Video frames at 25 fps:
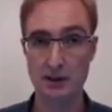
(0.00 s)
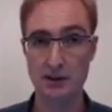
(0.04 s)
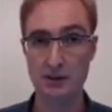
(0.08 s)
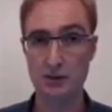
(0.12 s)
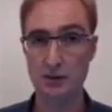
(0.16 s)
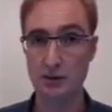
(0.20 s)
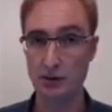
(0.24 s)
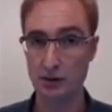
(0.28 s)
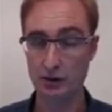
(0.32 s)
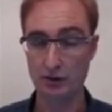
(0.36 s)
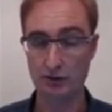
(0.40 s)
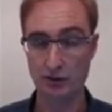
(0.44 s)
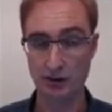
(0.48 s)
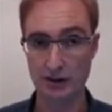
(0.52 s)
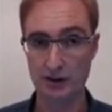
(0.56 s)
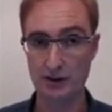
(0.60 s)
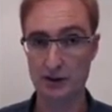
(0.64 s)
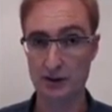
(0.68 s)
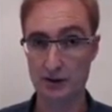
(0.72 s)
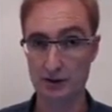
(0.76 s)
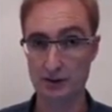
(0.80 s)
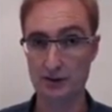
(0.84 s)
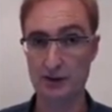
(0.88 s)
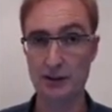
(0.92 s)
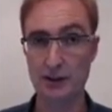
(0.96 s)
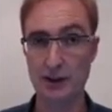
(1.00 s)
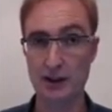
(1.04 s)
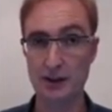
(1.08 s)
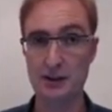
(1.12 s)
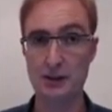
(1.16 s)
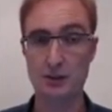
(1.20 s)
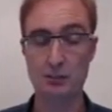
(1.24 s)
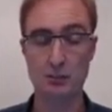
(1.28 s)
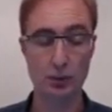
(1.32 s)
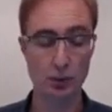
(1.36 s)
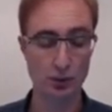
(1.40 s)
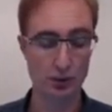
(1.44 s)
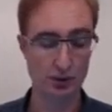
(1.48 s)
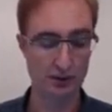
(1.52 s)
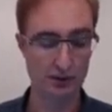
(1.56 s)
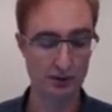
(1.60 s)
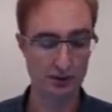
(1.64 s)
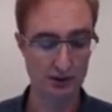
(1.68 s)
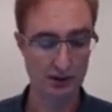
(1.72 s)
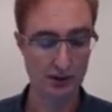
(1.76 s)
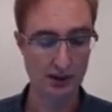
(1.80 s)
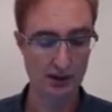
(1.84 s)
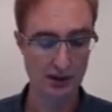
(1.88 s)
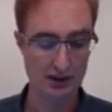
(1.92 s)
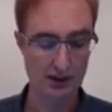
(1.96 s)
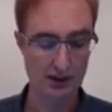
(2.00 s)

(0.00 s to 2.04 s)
in two directions, and that's important